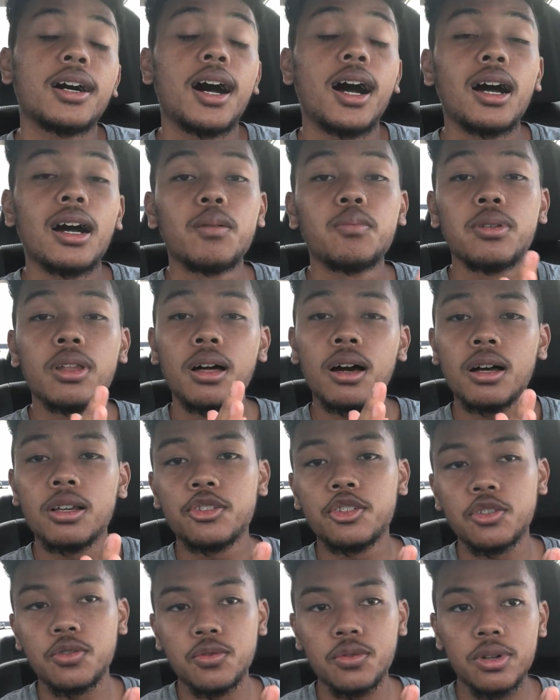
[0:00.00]
I applaud
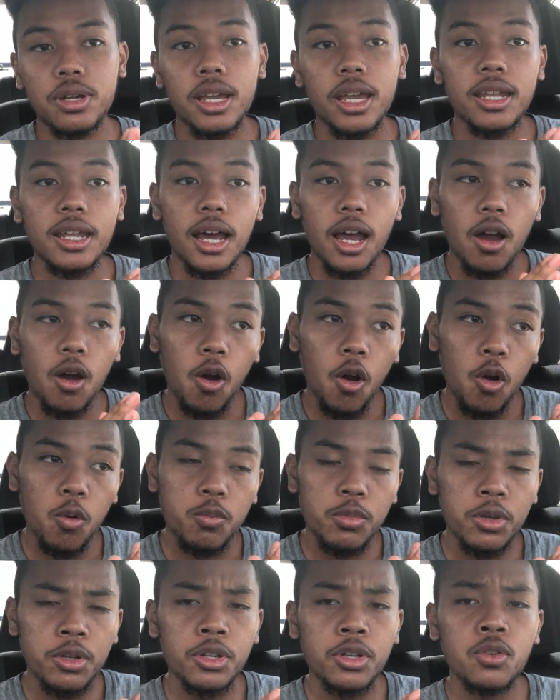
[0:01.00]
you, and I
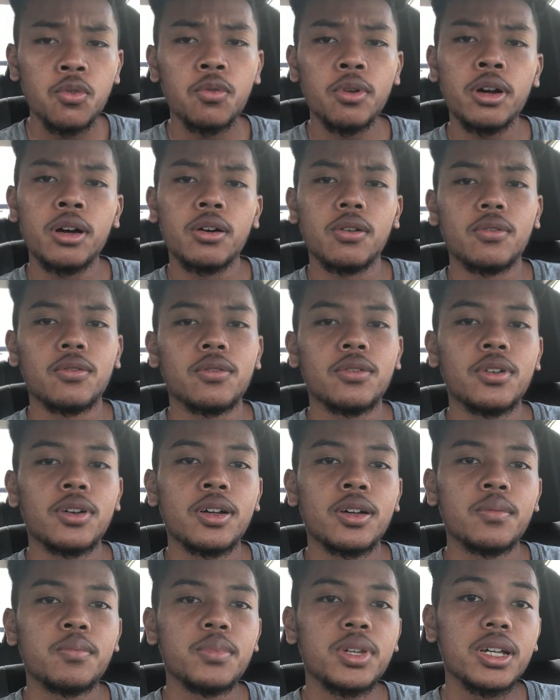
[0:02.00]
hope you do well,
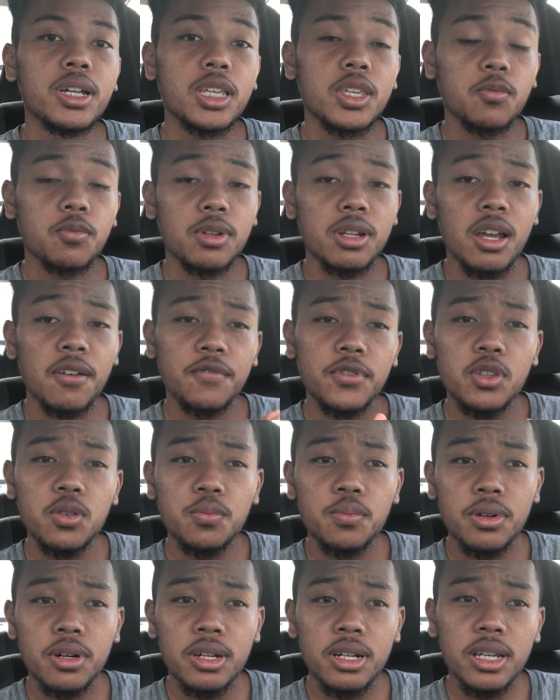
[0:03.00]
because whatever you
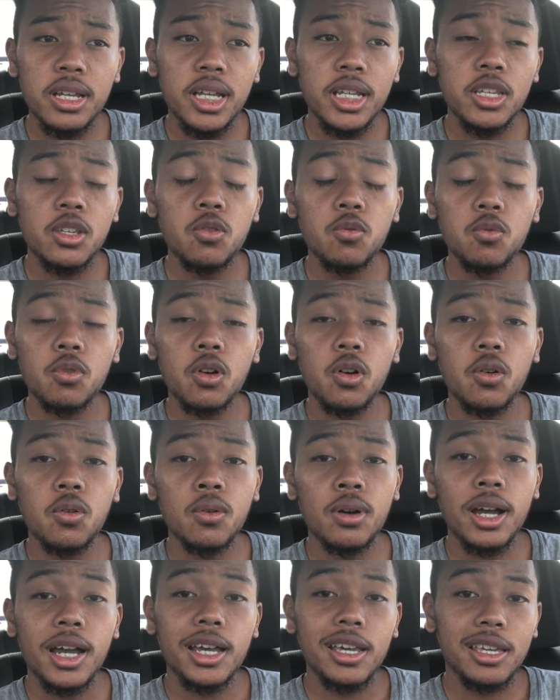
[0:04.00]
put in, you
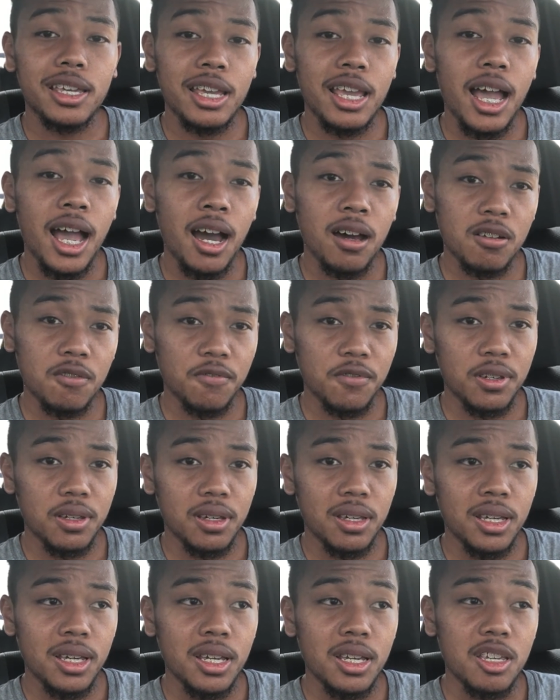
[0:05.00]
will get out of it.
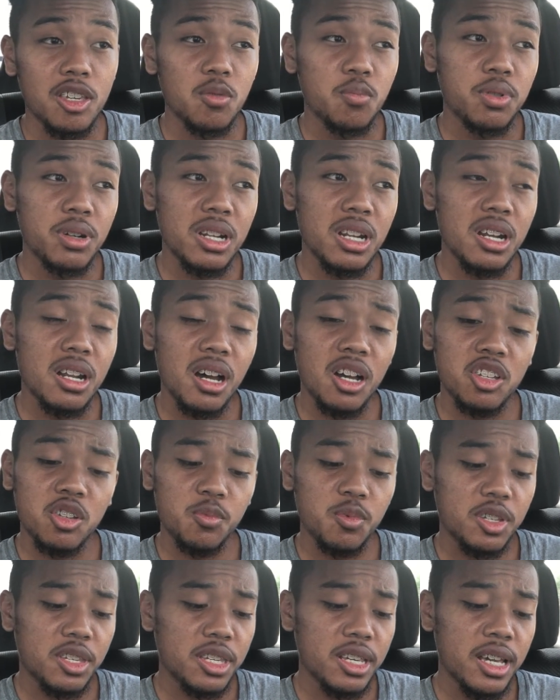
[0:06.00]
You put in
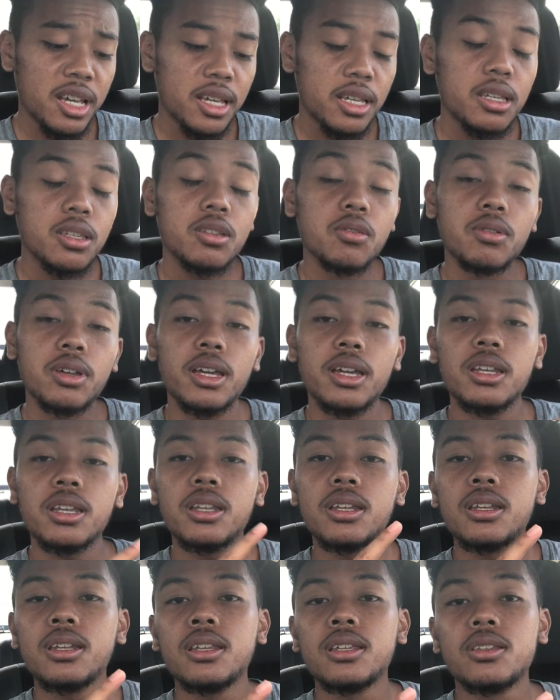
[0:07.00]
100%, you'll
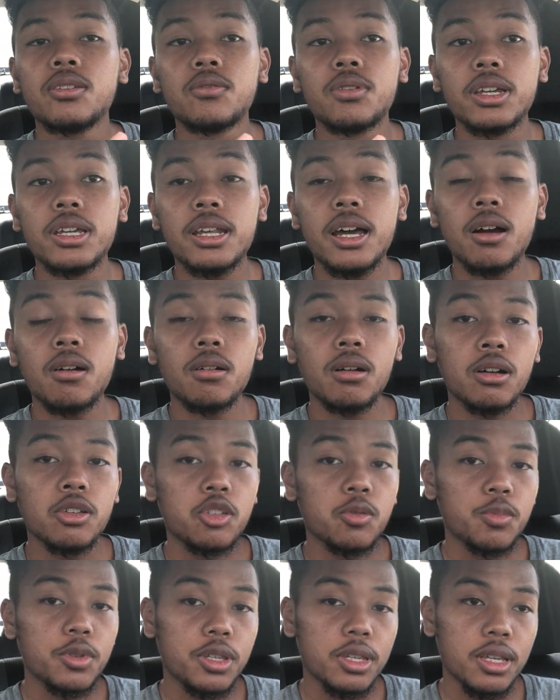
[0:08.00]
get out
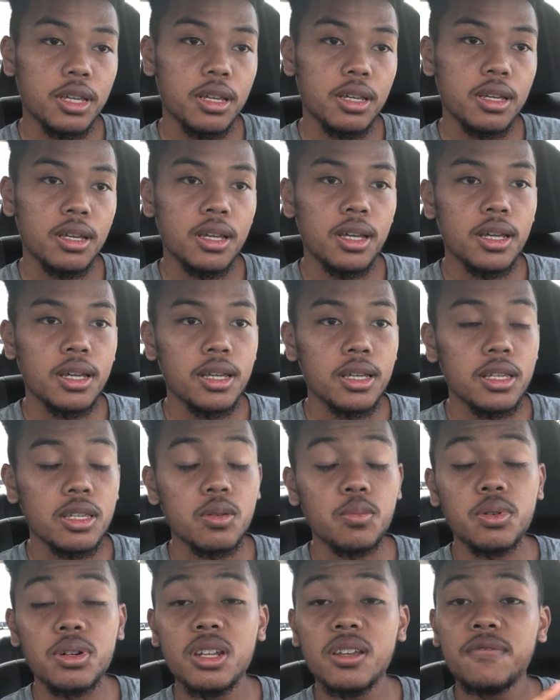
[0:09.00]
100%.
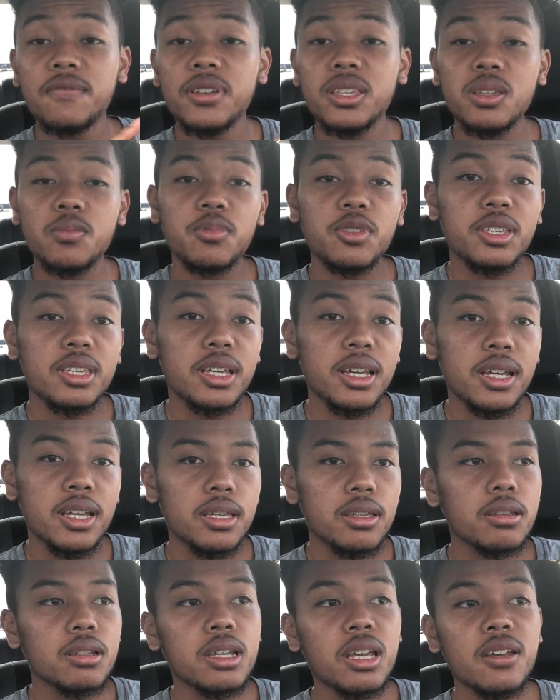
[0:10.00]
You put in
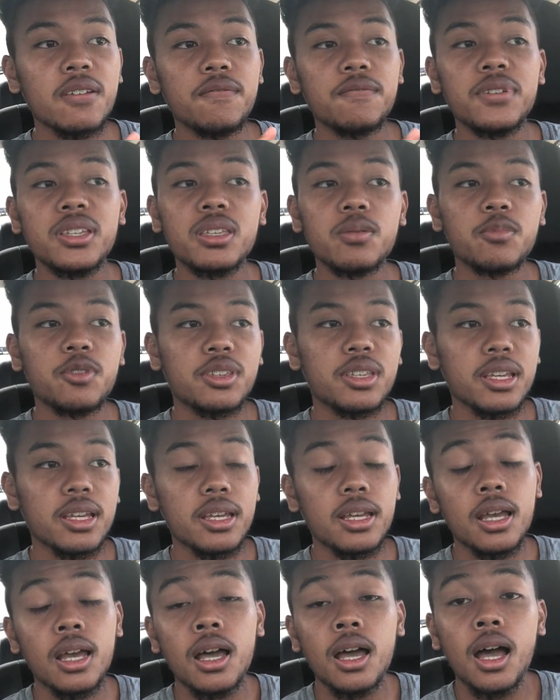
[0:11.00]
50%, you get
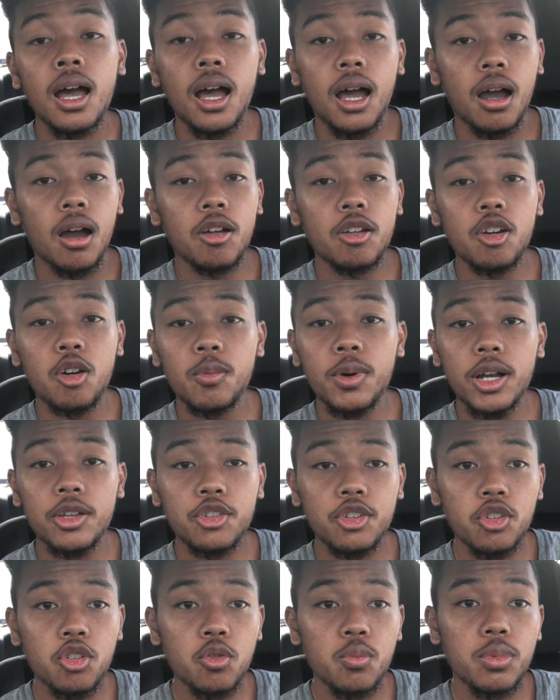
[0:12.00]
50%. I don't know
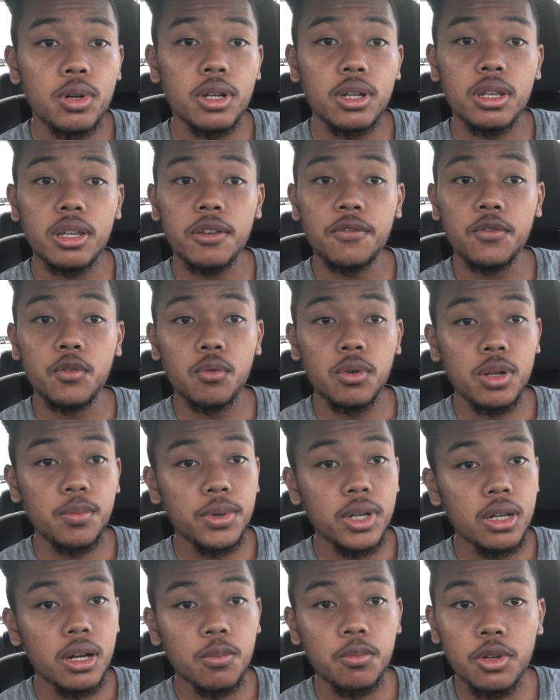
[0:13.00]
about you, but if you want
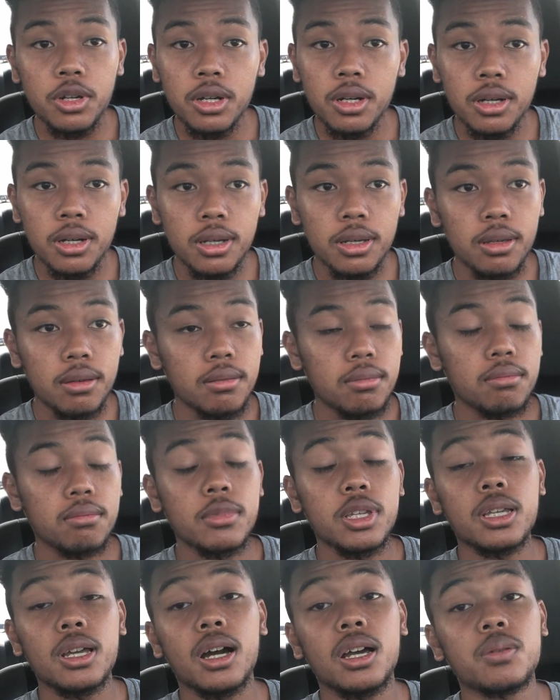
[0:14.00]
to become good,
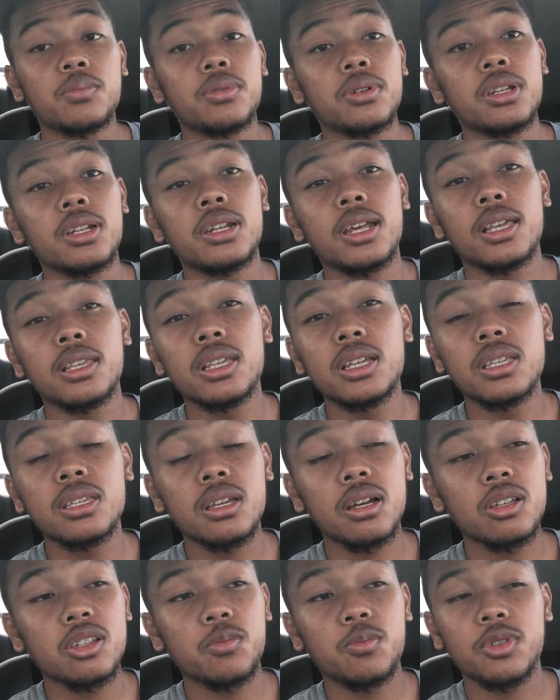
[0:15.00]
you got to put in at
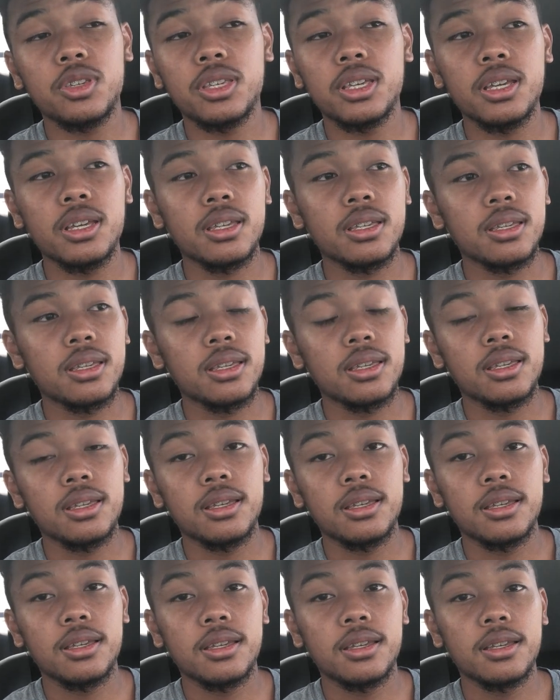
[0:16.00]
least 100%,
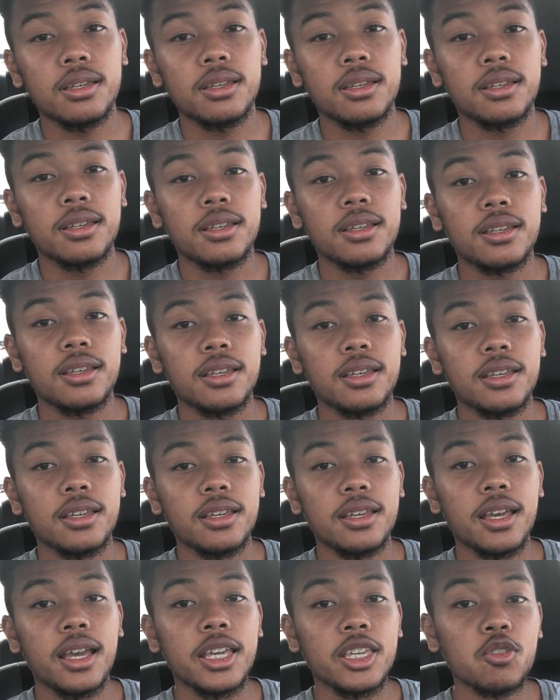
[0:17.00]

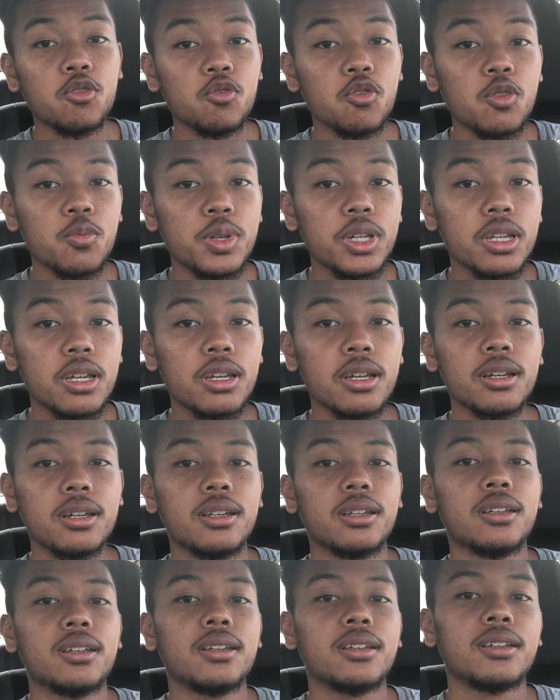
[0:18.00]
and you will be
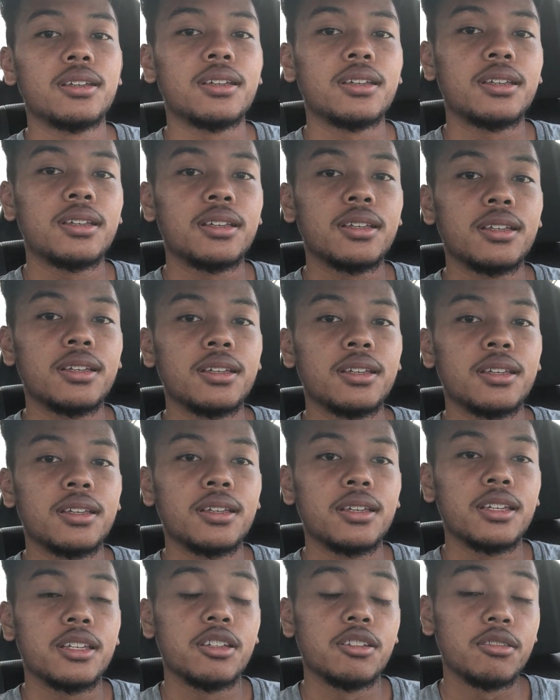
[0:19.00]
good.
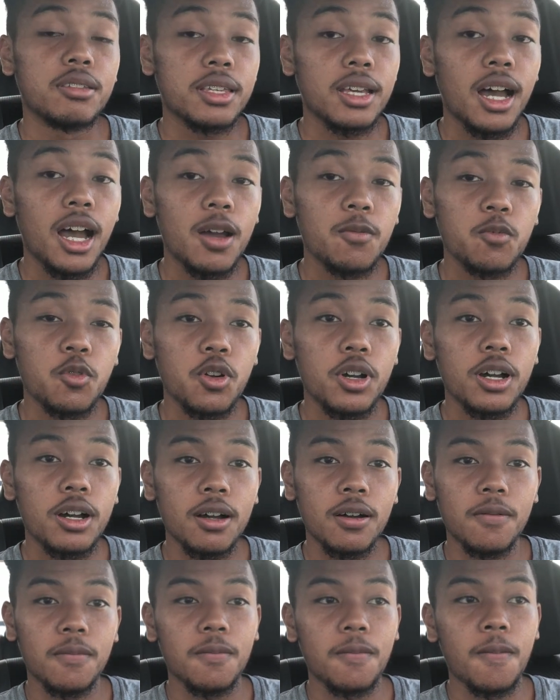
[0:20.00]
Your time will
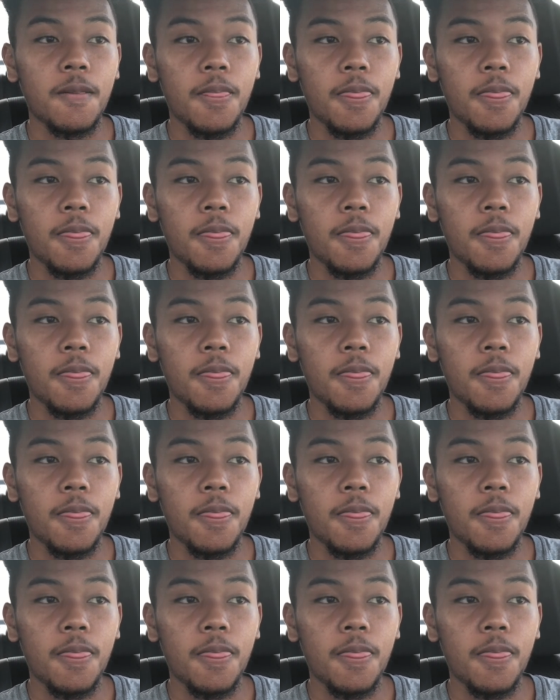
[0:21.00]
come.